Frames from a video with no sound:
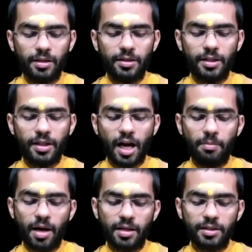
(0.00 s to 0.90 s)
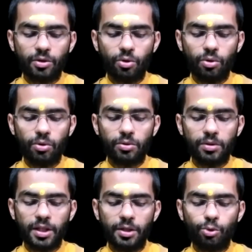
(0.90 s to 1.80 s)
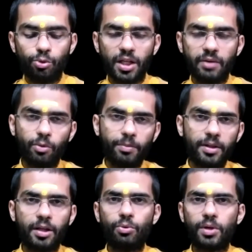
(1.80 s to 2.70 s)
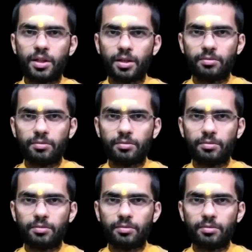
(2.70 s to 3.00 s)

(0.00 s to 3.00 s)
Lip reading: Chidabhasako dhishu jivopi tadvata.